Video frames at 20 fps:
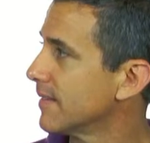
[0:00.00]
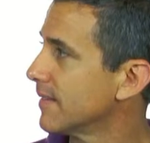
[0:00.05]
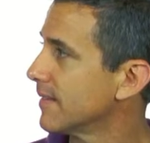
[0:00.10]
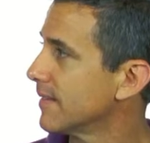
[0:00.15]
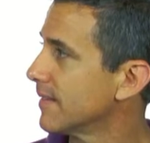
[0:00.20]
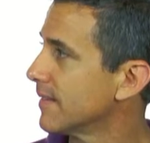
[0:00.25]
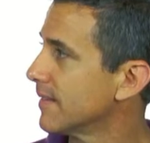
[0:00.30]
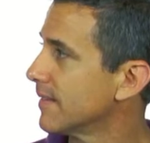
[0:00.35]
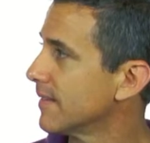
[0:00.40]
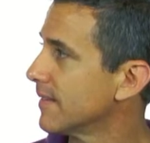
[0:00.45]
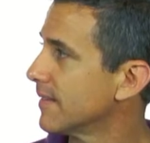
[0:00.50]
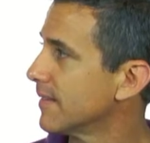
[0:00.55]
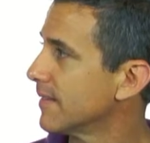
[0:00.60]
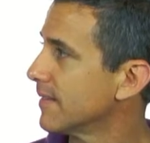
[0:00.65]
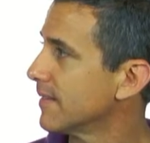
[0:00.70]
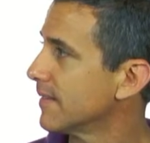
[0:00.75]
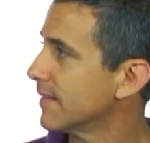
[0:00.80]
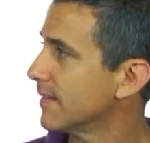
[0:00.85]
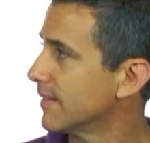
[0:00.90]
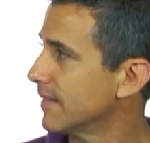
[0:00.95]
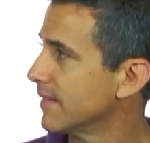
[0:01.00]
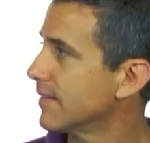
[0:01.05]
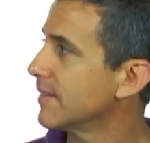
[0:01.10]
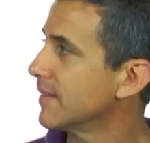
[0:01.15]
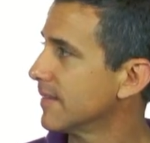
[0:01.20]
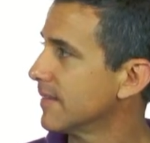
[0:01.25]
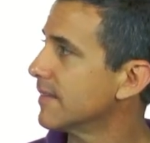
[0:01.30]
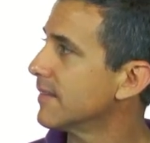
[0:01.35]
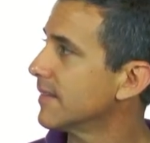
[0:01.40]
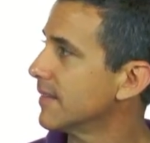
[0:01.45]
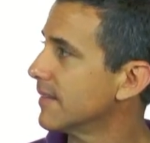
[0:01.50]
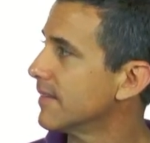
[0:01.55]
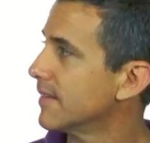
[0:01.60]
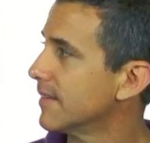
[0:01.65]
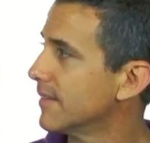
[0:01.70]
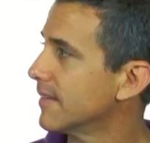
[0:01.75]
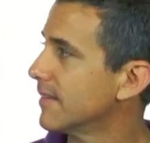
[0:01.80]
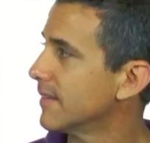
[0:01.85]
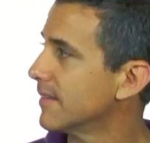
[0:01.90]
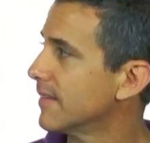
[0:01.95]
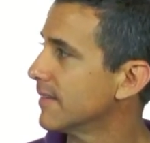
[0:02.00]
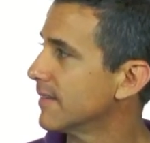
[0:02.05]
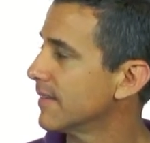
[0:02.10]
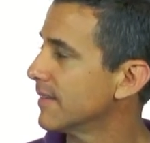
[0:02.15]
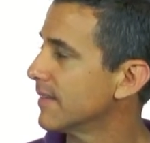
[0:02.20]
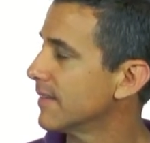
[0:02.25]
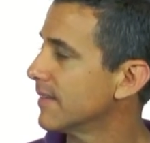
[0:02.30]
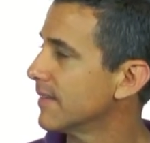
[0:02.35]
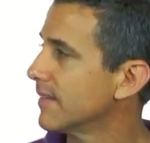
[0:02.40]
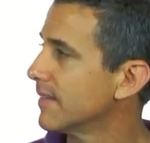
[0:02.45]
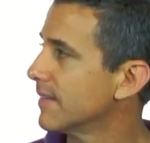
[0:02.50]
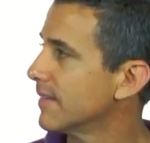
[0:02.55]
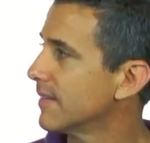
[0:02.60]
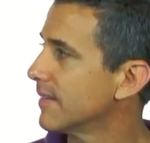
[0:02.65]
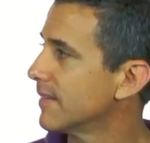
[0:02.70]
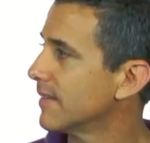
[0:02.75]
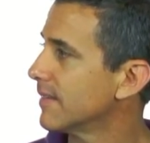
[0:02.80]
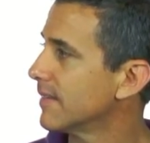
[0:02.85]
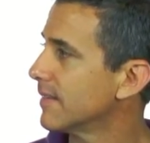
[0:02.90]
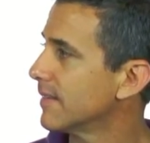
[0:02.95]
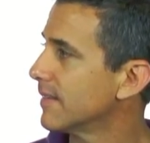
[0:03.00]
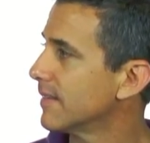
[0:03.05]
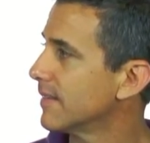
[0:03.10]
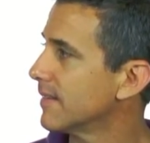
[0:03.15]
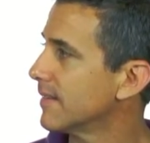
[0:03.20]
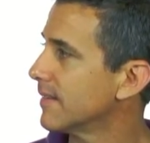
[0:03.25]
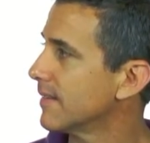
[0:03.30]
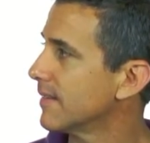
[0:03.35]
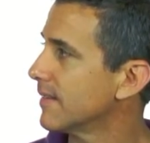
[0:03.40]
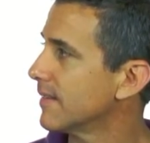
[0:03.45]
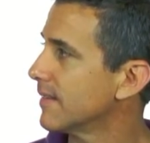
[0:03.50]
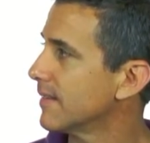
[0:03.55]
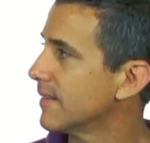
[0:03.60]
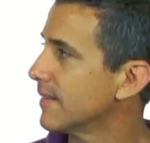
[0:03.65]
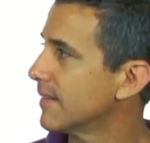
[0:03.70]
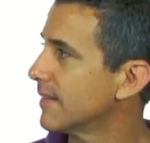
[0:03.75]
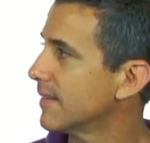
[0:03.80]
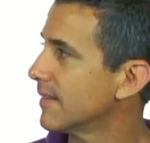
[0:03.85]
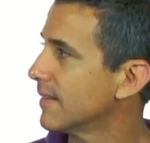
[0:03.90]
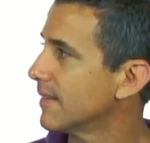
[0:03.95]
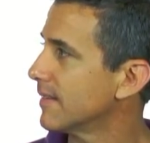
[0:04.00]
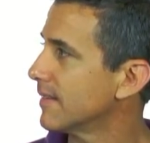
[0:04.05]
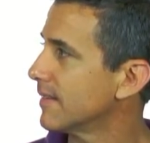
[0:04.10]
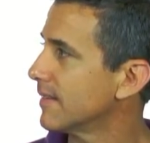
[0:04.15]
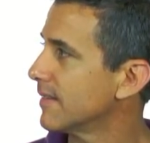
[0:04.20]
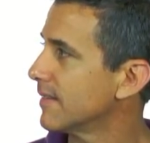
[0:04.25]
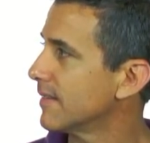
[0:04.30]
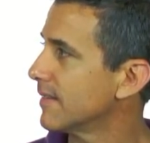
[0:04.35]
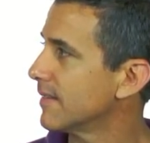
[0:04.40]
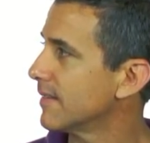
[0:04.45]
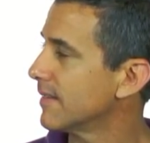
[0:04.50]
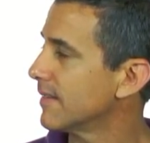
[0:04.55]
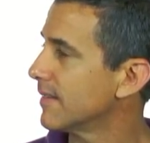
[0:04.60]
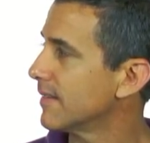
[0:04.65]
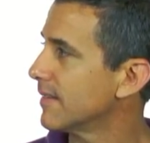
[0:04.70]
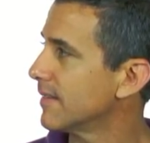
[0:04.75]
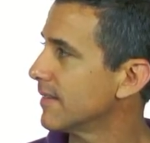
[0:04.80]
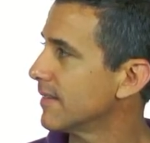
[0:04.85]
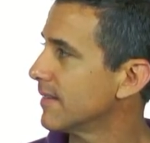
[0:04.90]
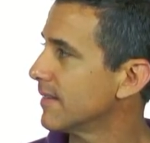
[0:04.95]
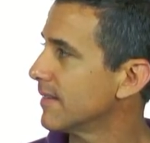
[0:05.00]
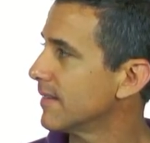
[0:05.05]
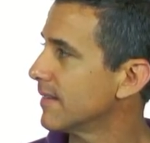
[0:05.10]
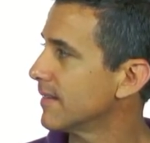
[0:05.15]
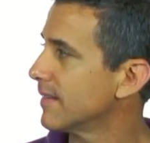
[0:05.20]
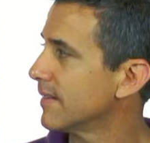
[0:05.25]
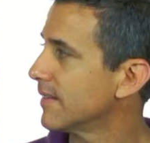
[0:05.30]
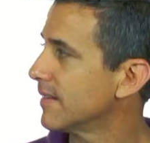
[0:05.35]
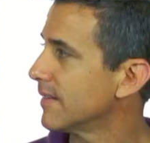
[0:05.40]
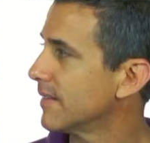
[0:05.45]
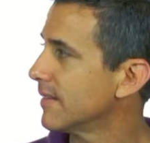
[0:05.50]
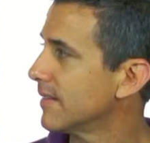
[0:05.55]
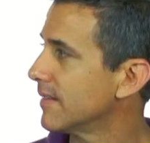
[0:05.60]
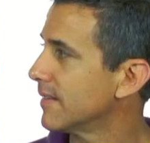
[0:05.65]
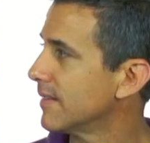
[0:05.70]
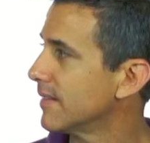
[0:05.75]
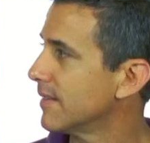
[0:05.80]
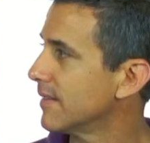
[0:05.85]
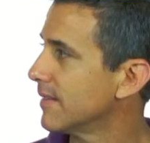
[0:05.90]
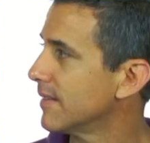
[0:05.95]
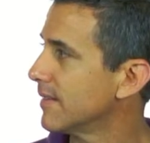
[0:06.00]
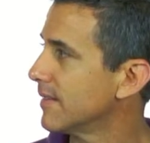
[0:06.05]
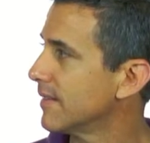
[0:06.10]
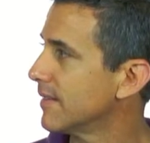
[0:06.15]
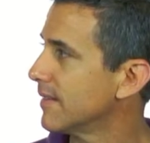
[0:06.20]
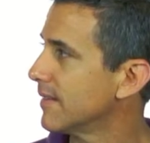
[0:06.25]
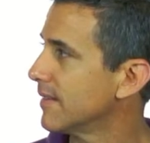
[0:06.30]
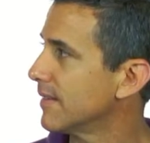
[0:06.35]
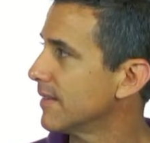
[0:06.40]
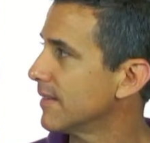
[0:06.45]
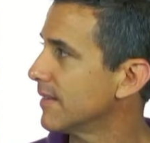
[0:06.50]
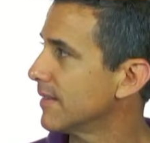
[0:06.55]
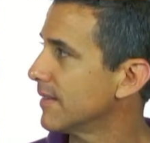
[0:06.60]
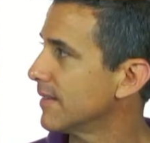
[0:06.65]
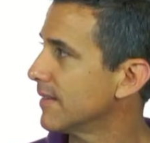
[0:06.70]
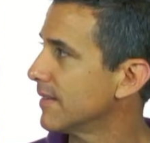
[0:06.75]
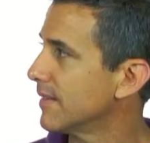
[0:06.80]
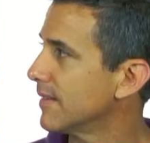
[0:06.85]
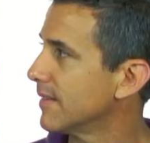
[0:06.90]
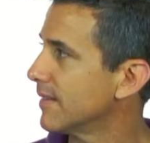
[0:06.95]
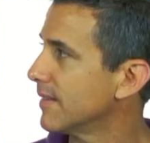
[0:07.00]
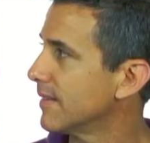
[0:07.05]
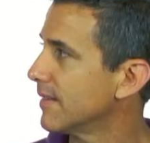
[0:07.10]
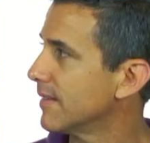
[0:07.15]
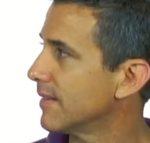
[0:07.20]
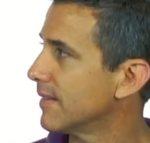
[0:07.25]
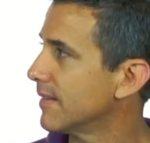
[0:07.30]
[no speech]